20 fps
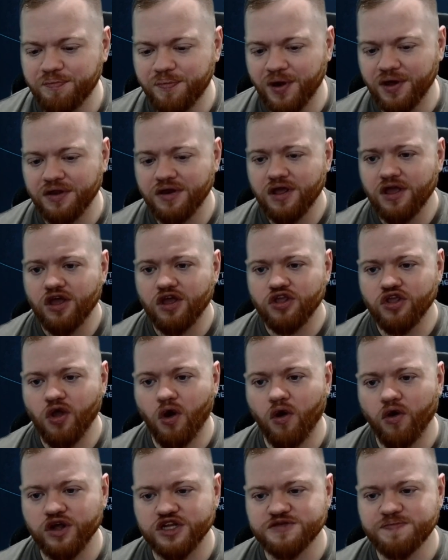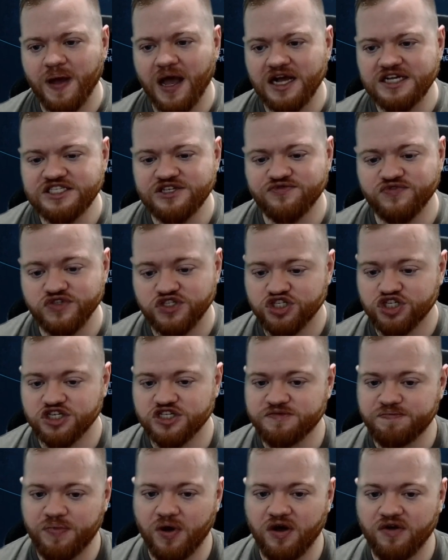But Yarick's passive was
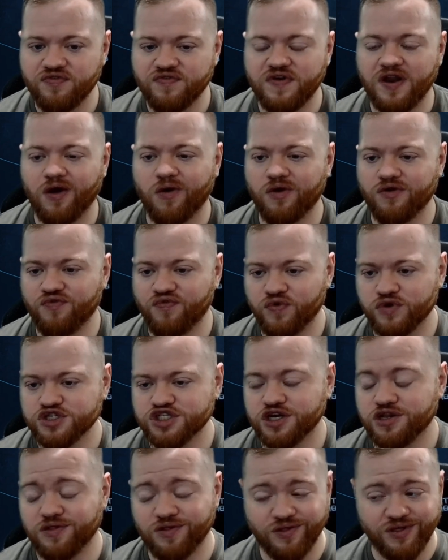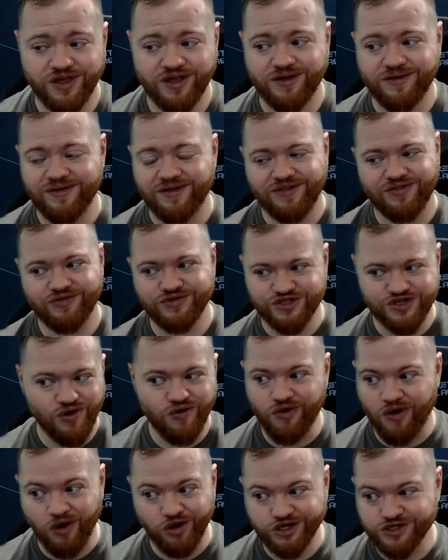just buffed. Now, unfortunately, there's no
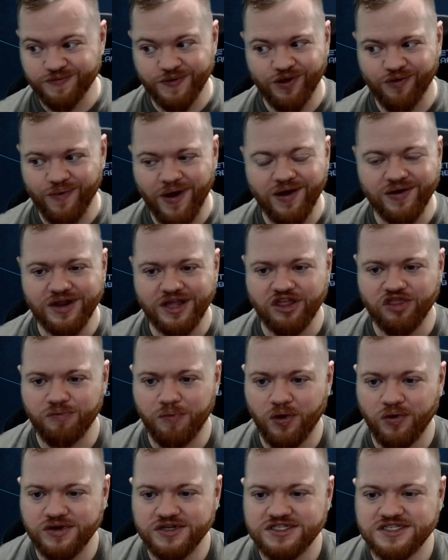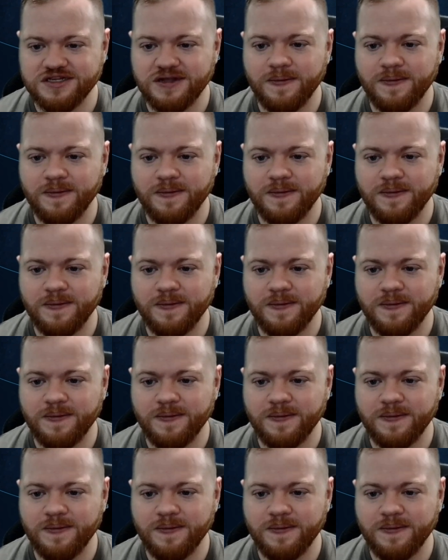guardsman around to get the bonus.